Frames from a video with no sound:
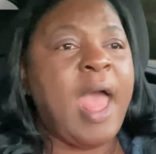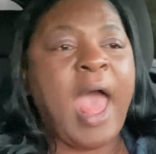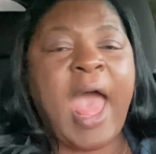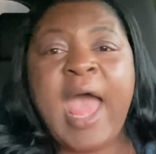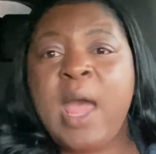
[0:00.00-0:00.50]

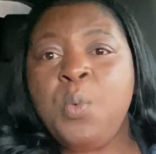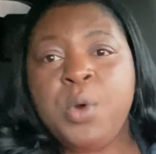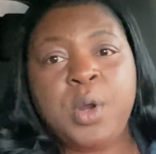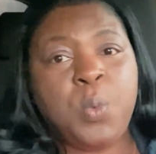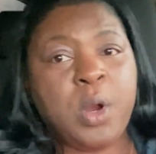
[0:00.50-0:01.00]
I
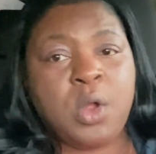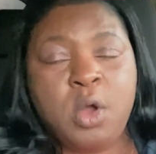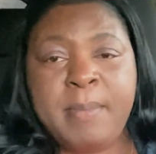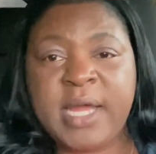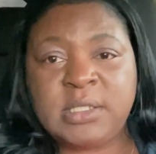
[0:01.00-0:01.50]
want to work
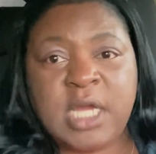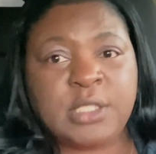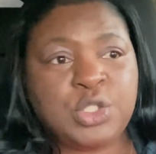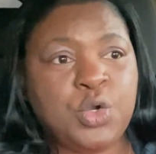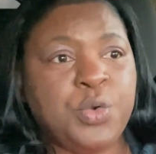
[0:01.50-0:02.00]
on my
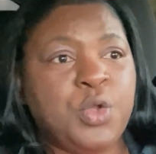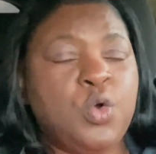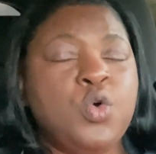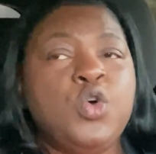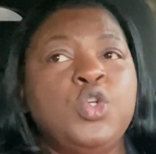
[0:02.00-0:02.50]

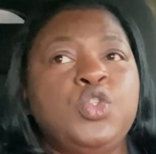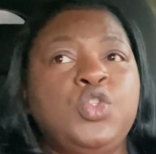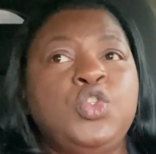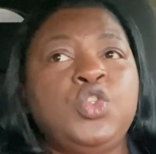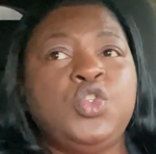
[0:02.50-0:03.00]
doctoral
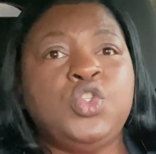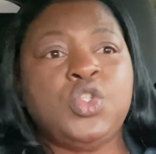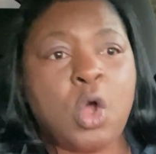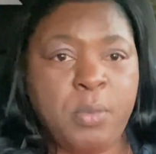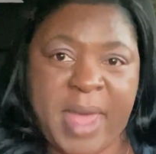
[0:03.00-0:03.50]

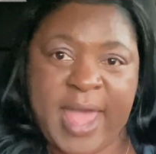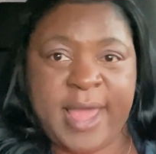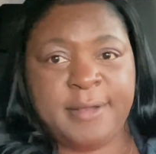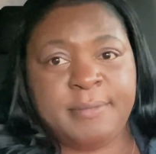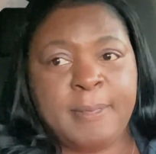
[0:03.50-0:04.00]
so bad.
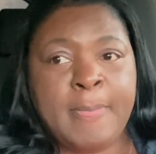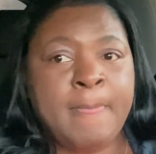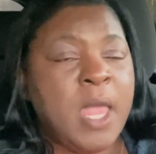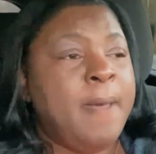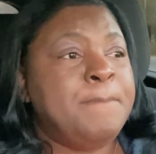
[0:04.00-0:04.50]

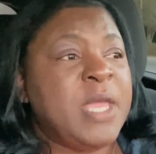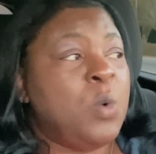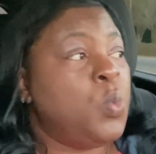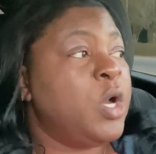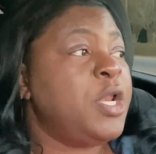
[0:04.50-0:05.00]

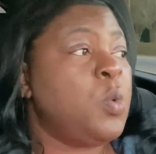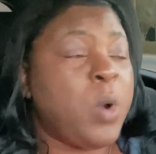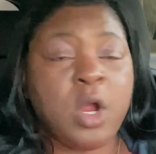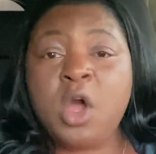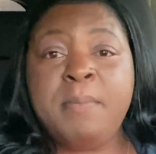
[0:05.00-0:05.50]
Been wanting to
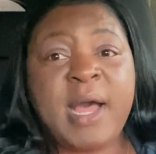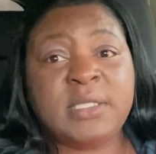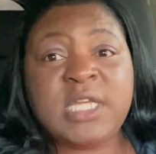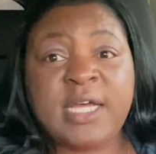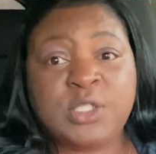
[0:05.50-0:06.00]
work on my
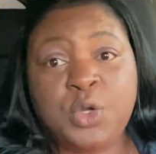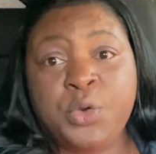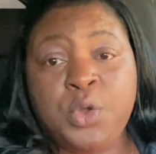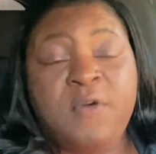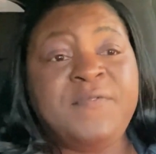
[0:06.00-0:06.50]

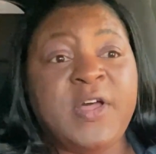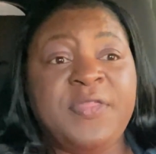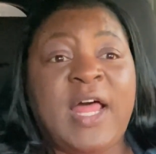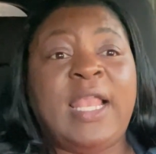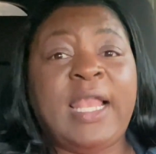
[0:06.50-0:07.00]
doctoral for
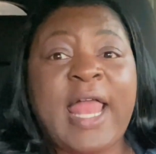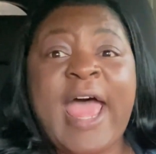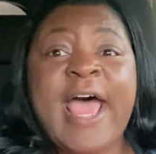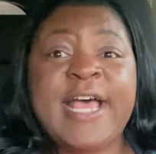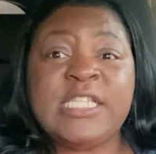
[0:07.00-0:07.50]
the
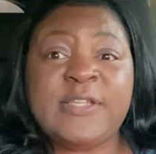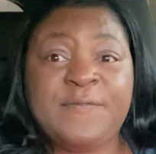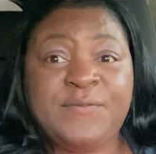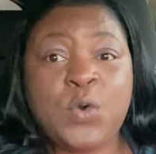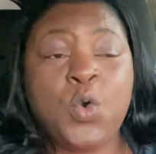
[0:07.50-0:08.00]
last
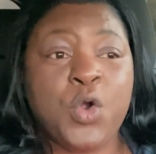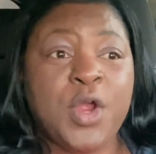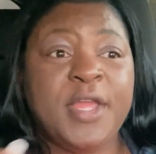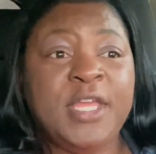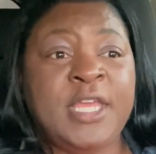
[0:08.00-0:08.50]
4
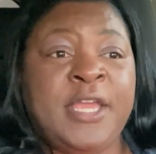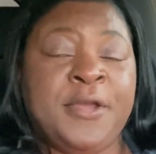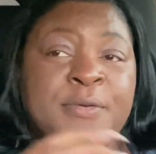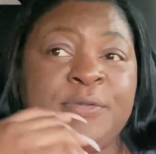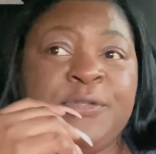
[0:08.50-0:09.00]

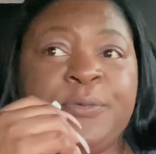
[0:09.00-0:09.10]
years.